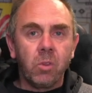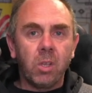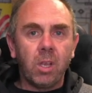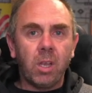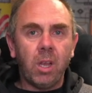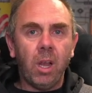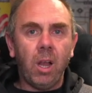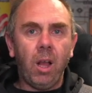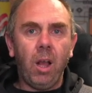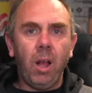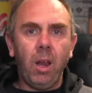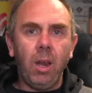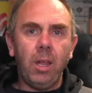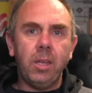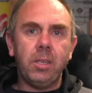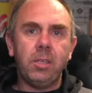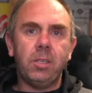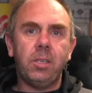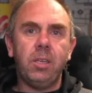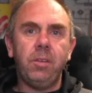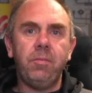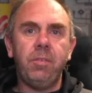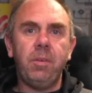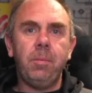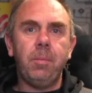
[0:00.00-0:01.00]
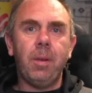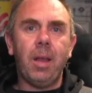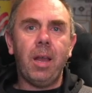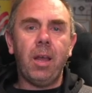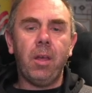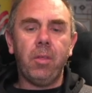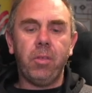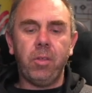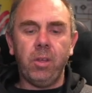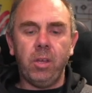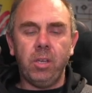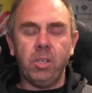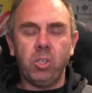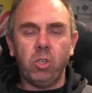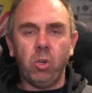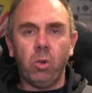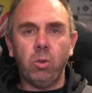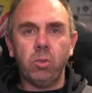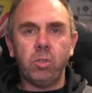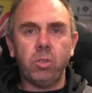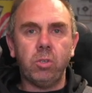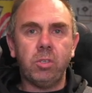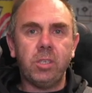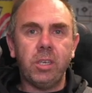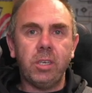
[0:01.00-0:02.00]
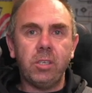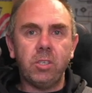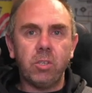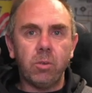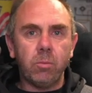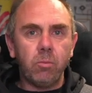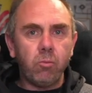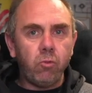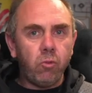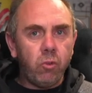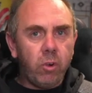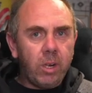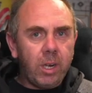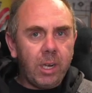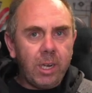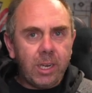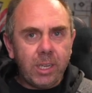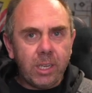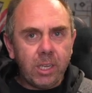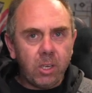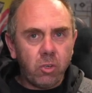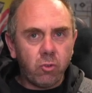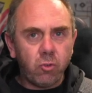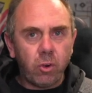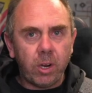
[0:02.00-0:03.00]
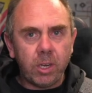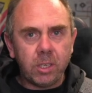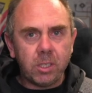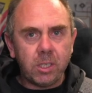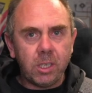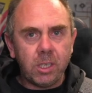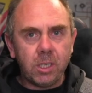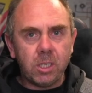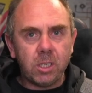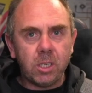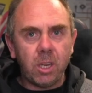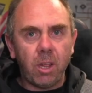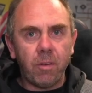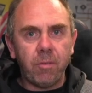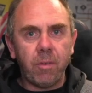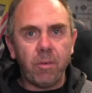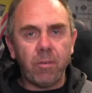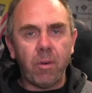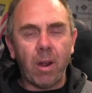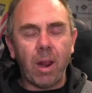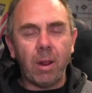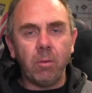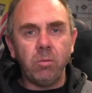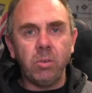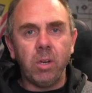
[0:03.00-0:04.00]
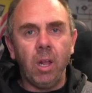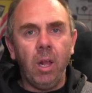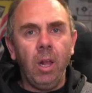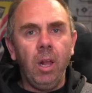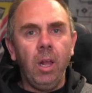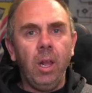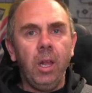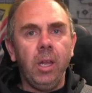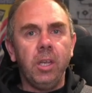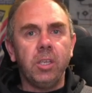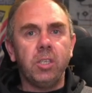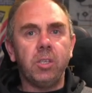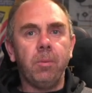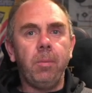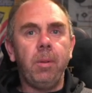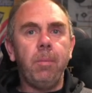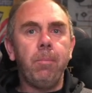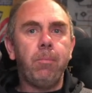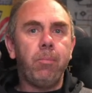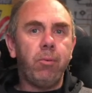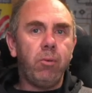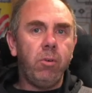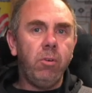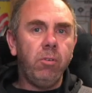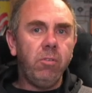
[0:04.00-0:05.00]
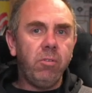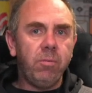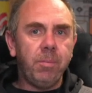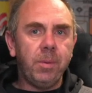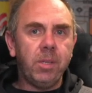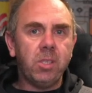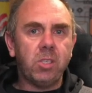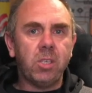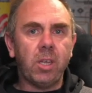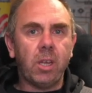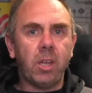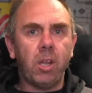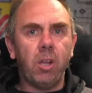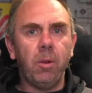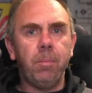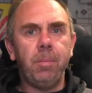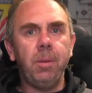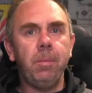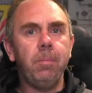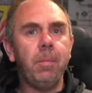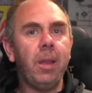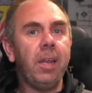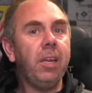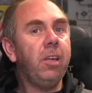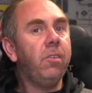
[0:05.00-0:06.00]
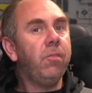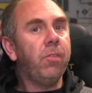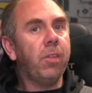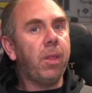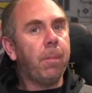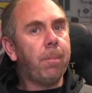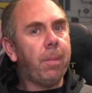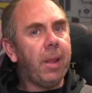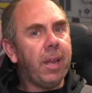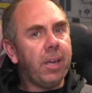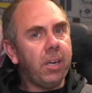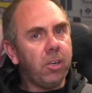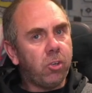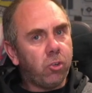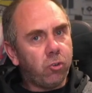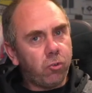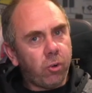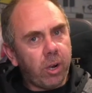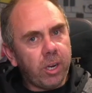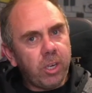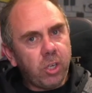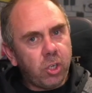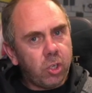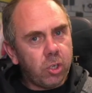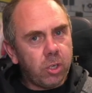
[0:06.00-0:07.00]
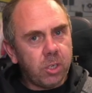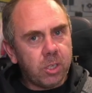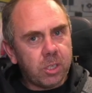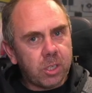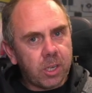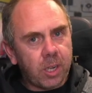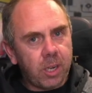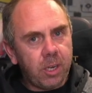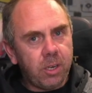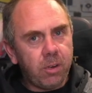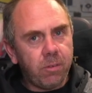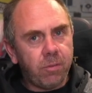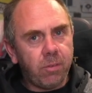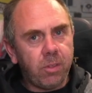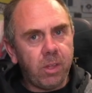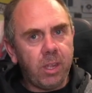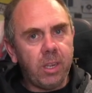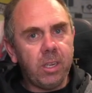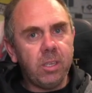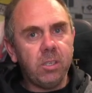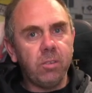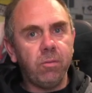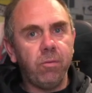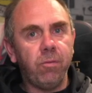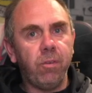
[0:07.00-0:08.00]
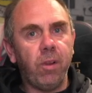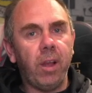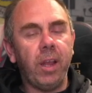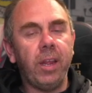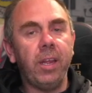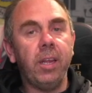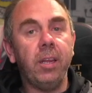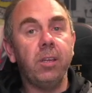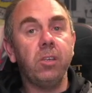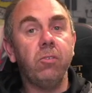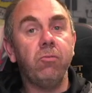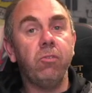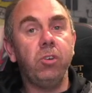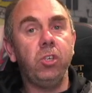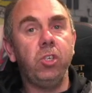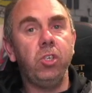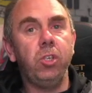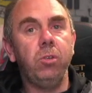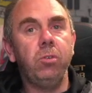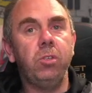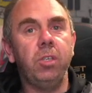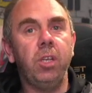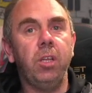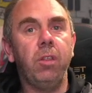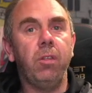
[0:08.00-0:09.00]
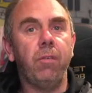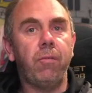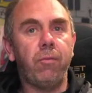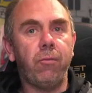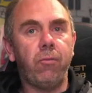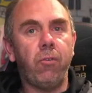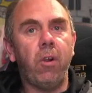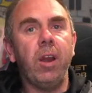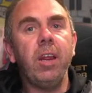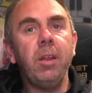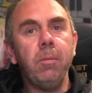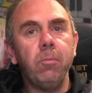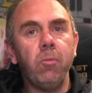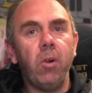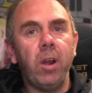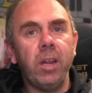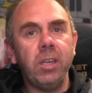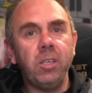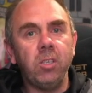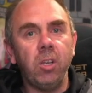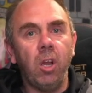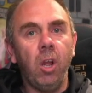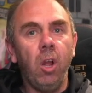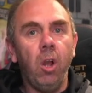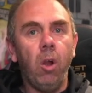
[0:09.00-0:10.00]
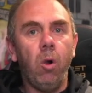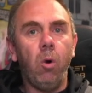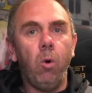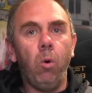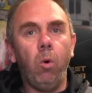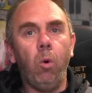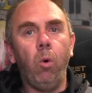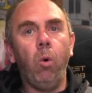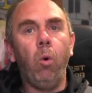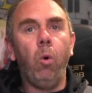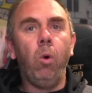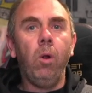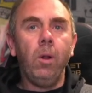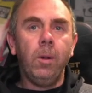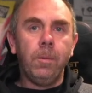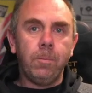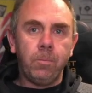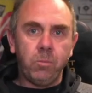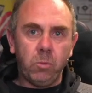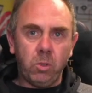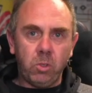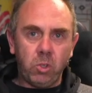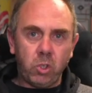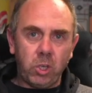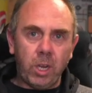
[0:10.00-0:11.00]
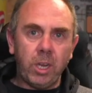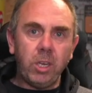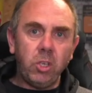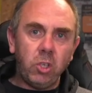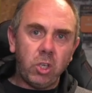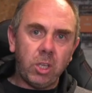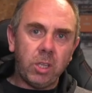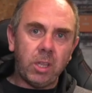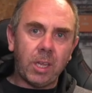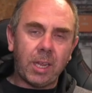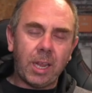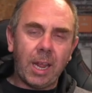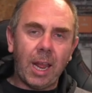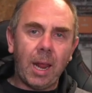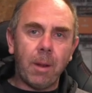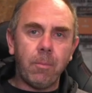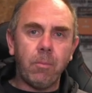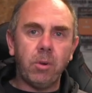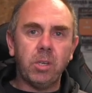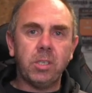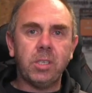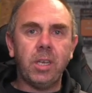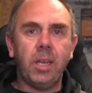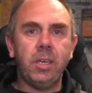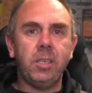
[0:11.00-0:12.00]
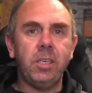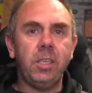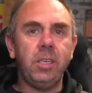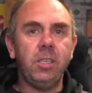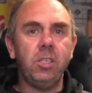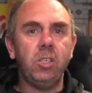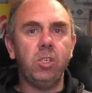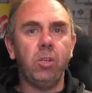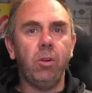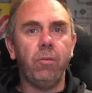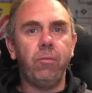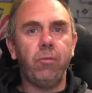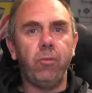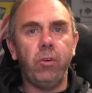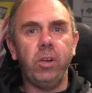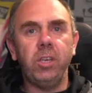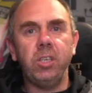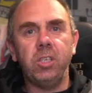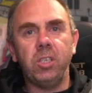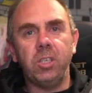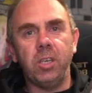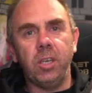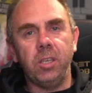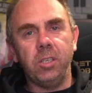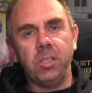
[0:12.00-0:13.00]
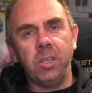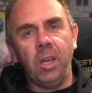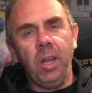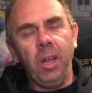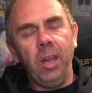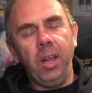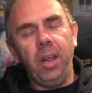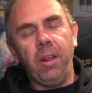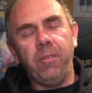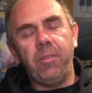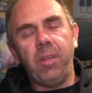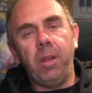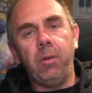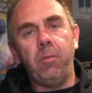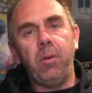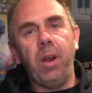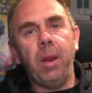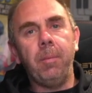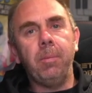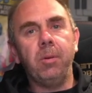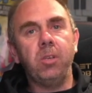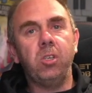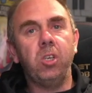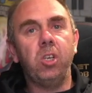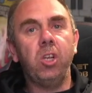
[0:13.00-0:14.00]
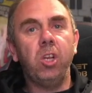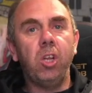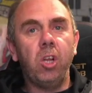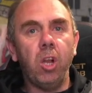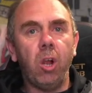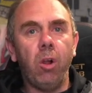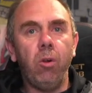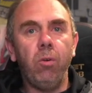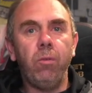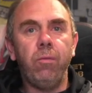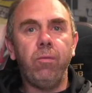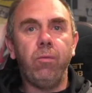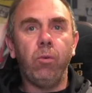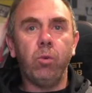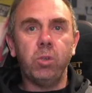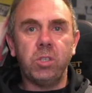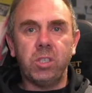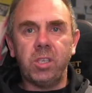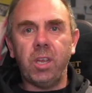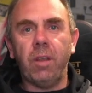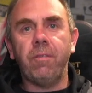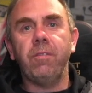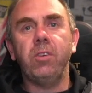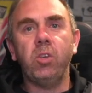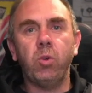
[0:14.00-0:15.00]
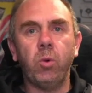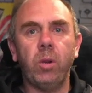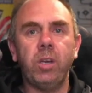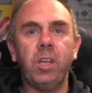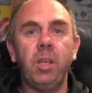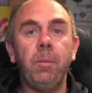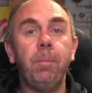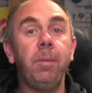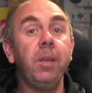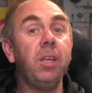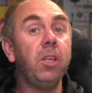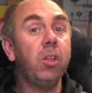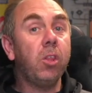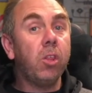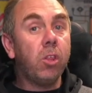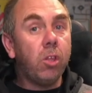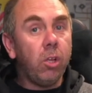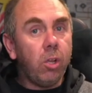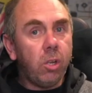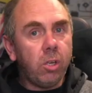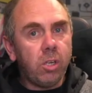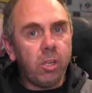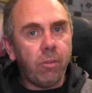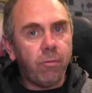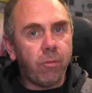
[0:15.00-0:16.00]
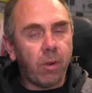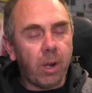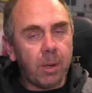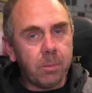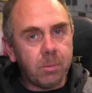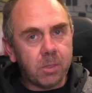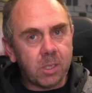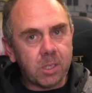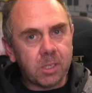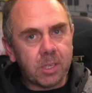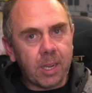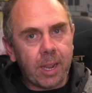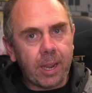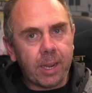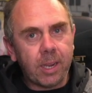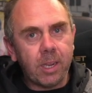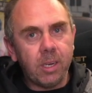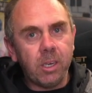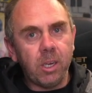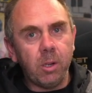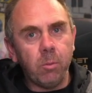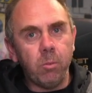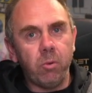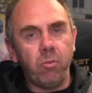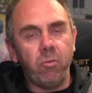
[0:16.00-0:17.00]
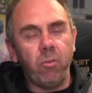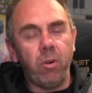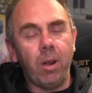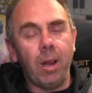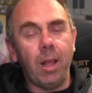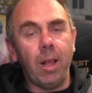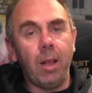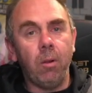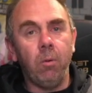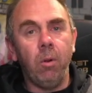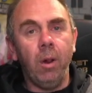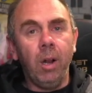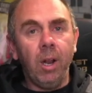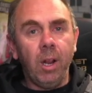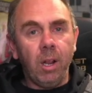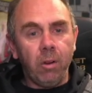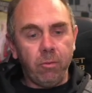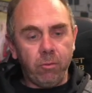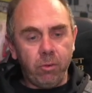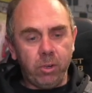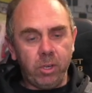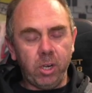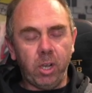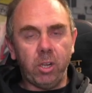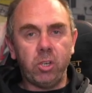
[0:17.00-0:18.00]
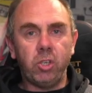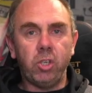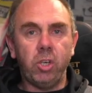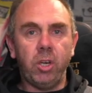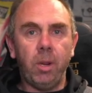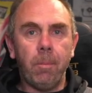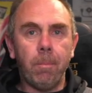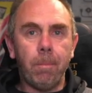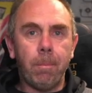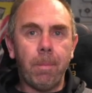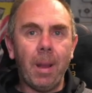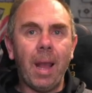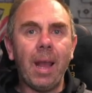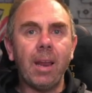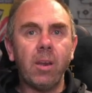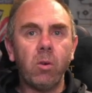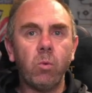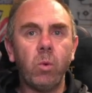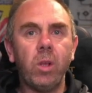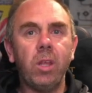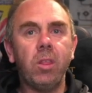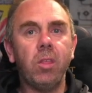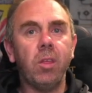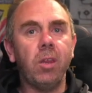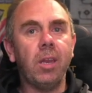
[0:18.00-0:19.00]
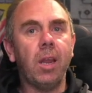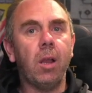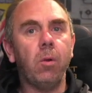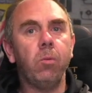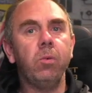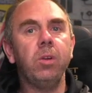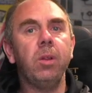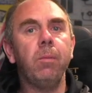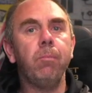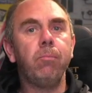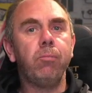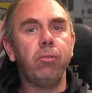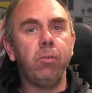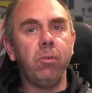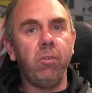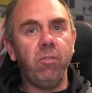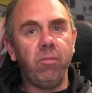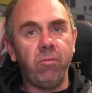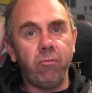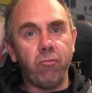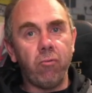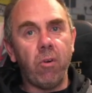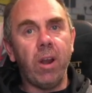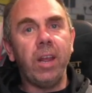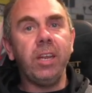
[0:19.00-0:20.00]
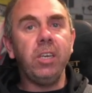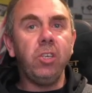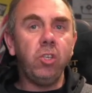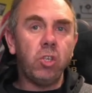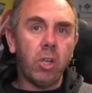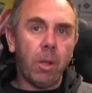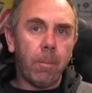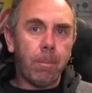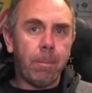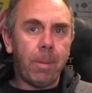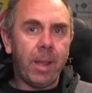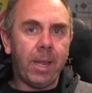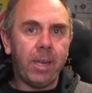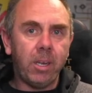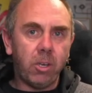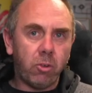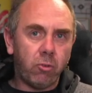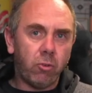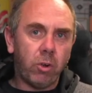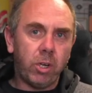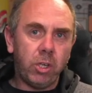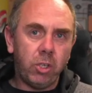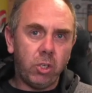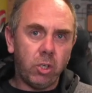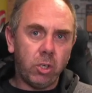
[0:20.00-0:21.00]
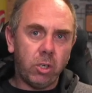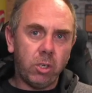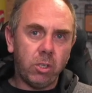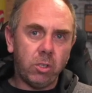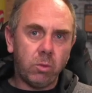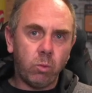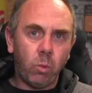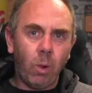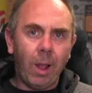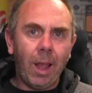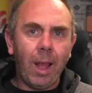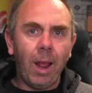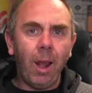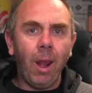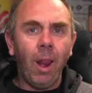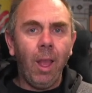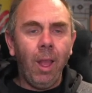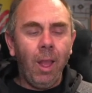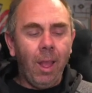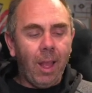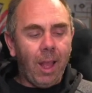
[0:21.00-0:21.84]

Carl at DiviMath has also said some really interesting stuff around some improvements that could be made for the penetration side of things via reducing the frame rate or changing the camera settings. So for instance, if they were able to go for 720p 30 frames a second, it would allow reduction in bandwidth and that would improve range and penetration as well.